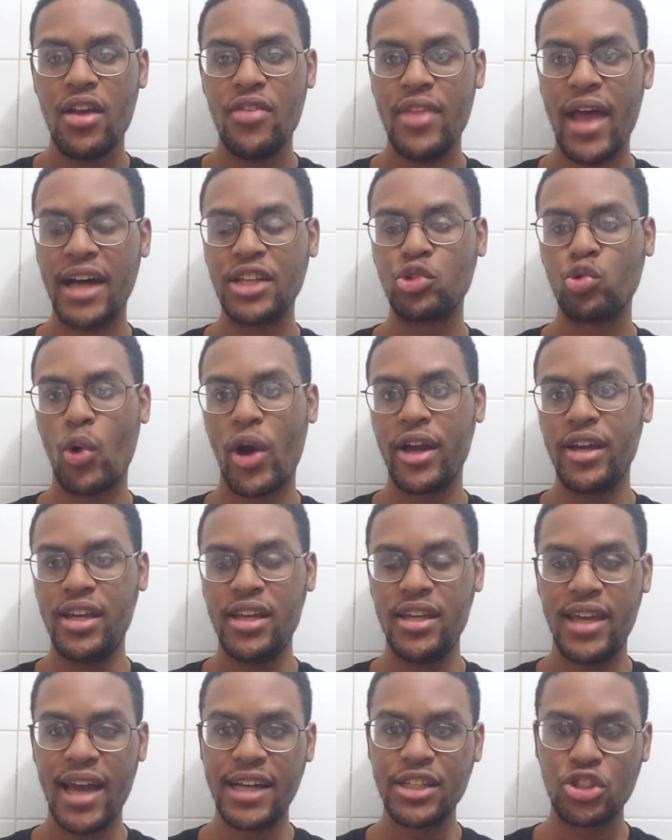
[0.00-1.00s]
That's why
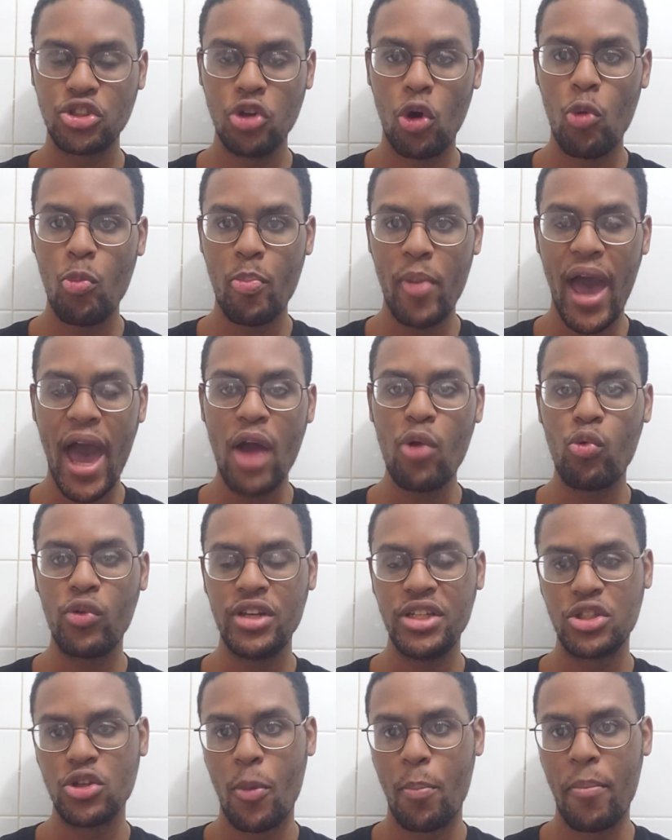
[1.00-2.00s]
he got so mad
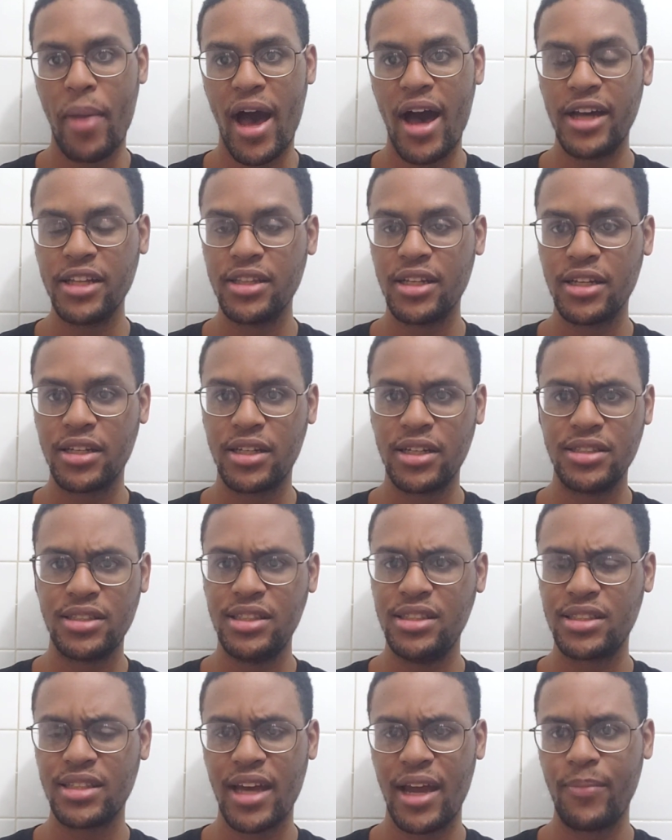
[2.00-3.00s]
when he saw Panda, because
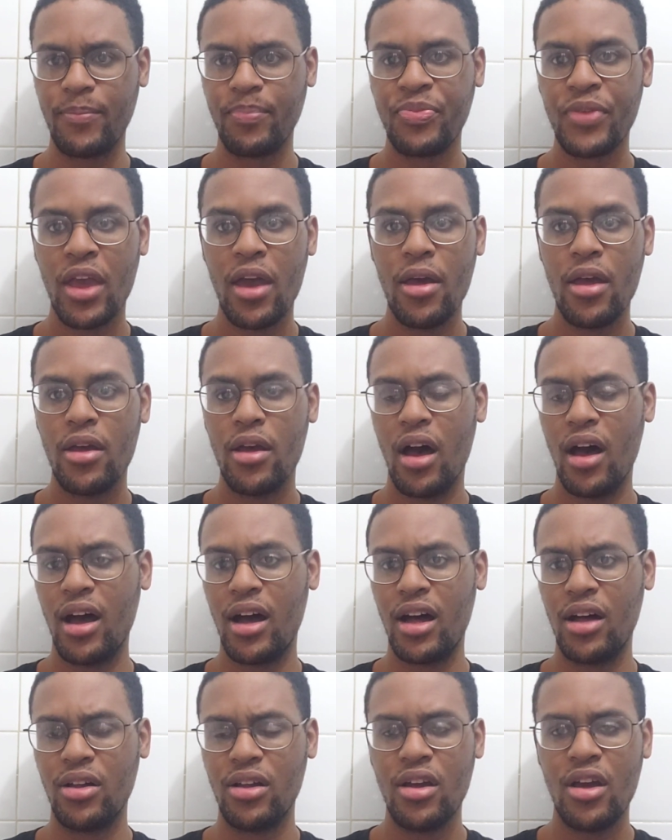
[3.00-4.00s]
he's like,
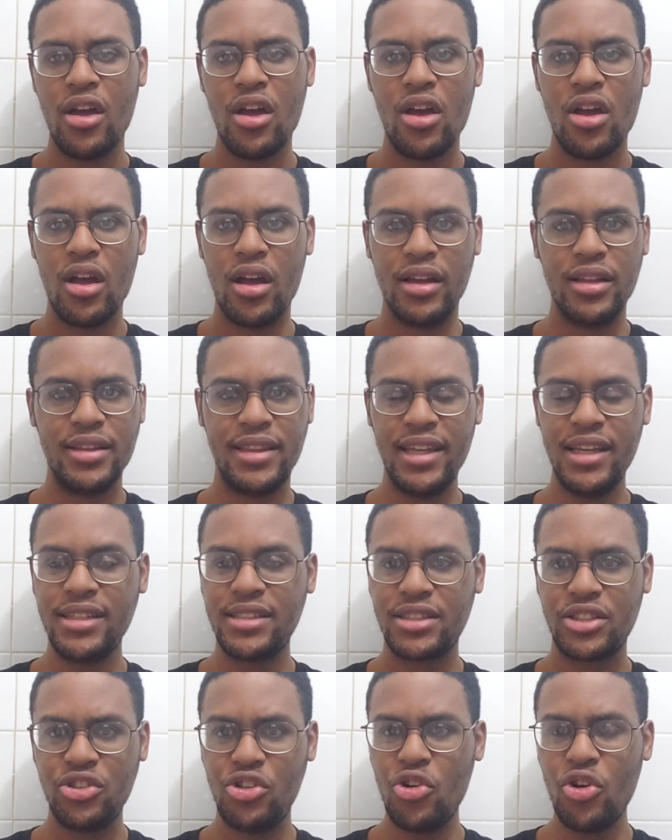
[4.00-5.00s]
uh,
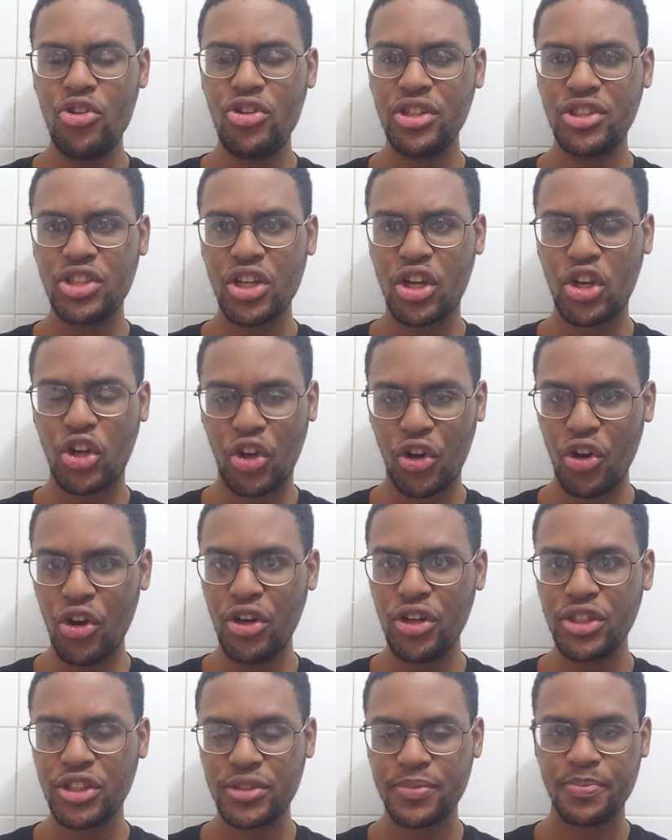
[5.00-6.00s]
this, you're just a
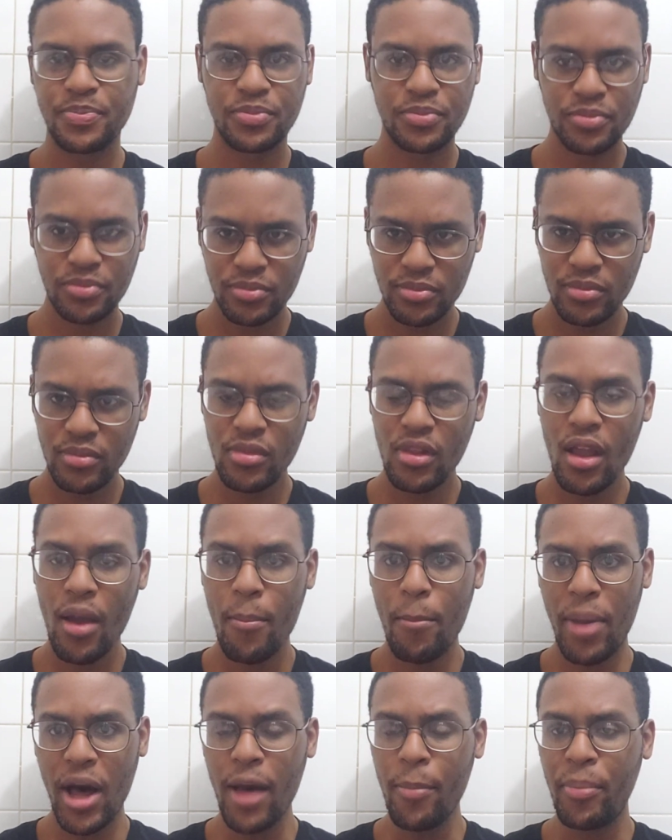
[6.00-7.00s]
cursed
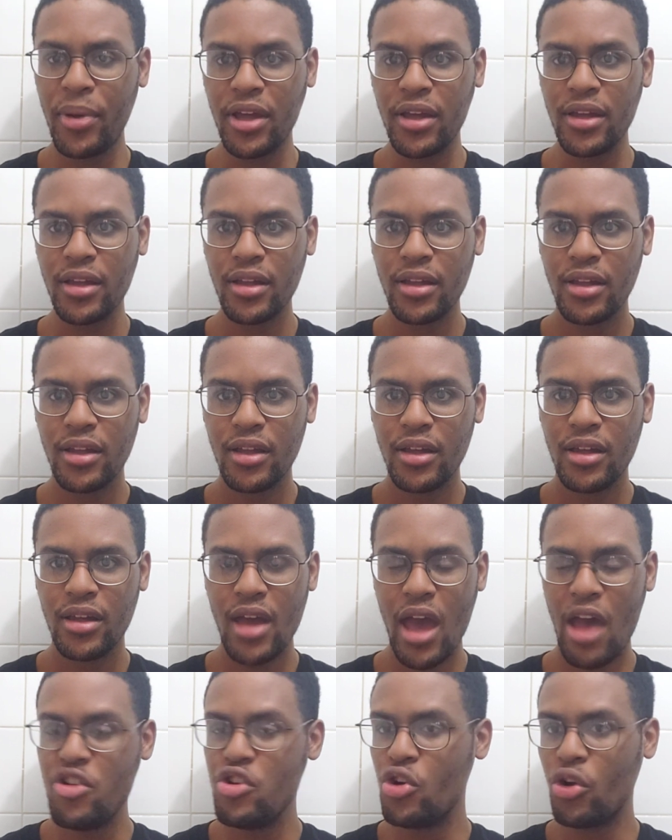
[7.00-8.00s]
puppet,
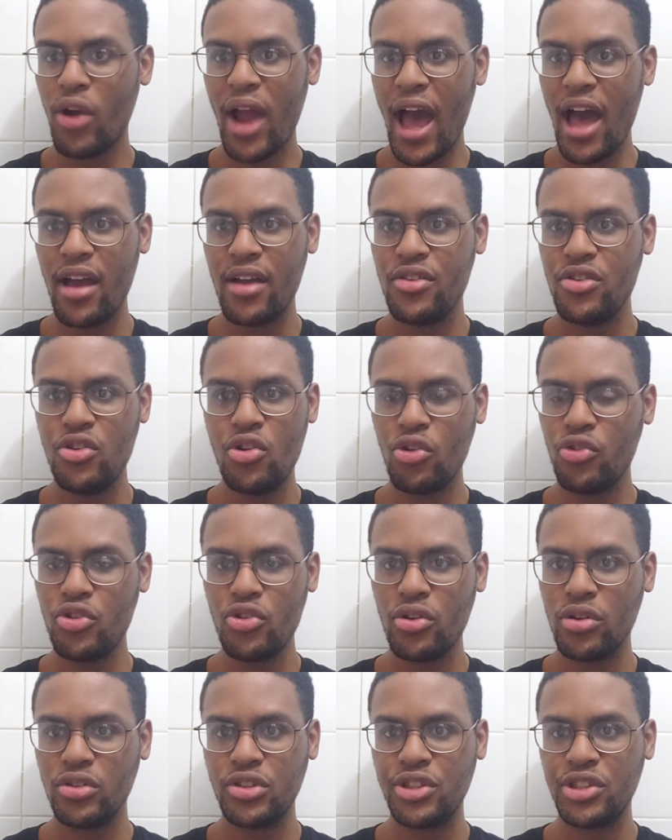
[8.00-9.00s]
and you're you're,
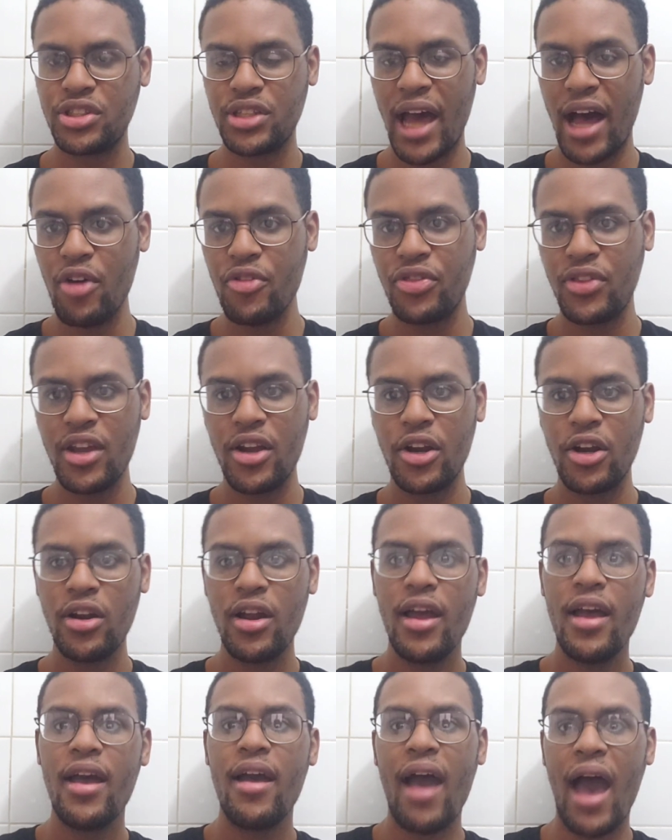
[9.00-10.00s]
you're just out
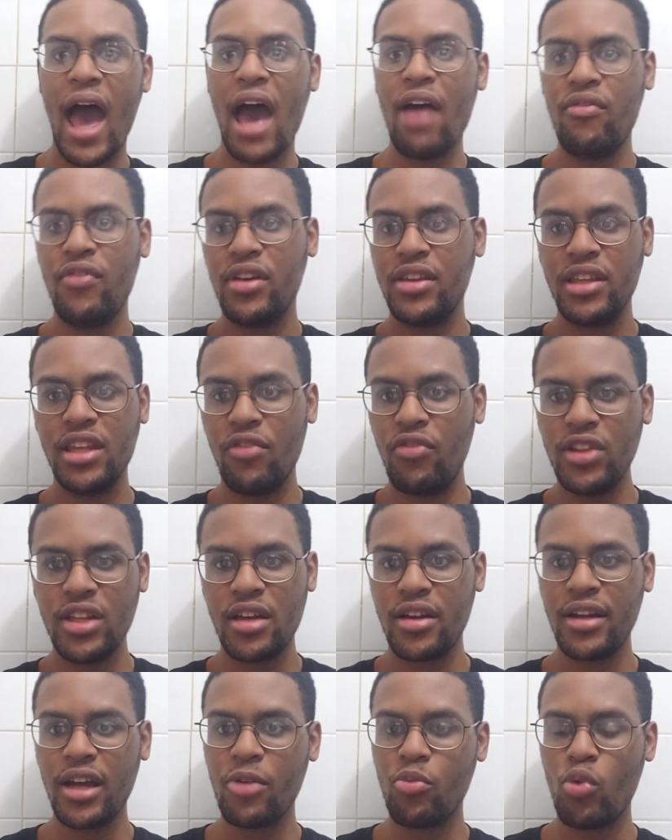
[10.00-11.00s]
there have living
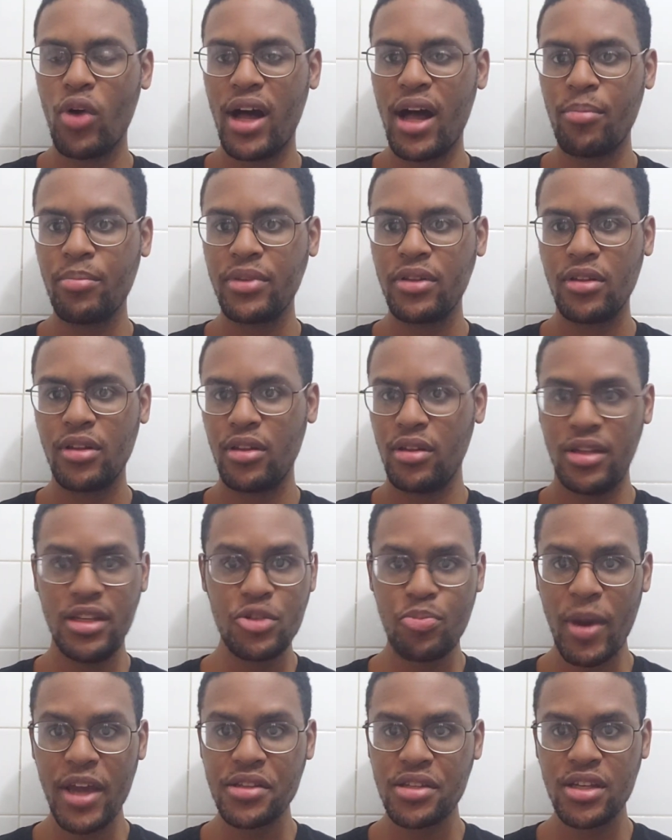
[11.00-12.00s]
it up. Well, I'm,
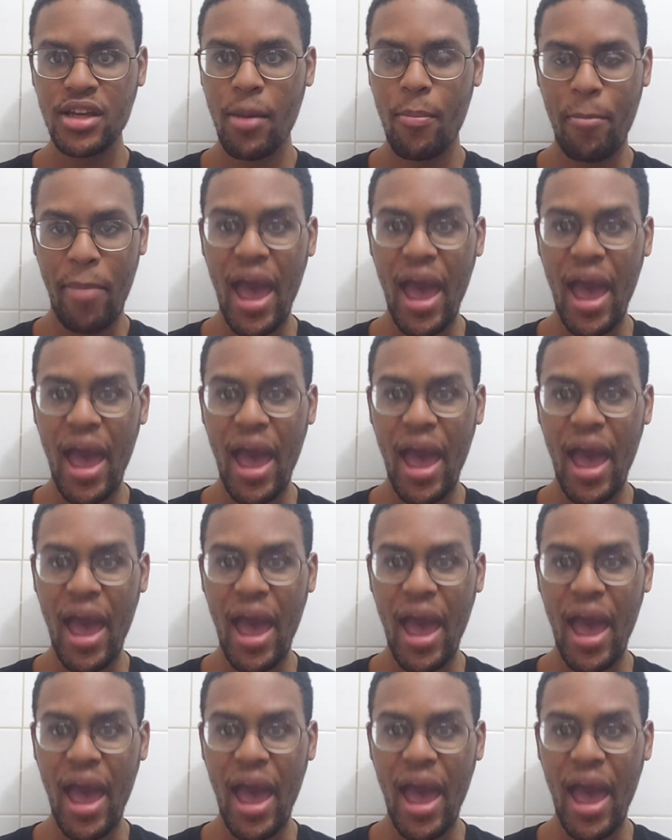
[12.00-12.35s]
he's basically a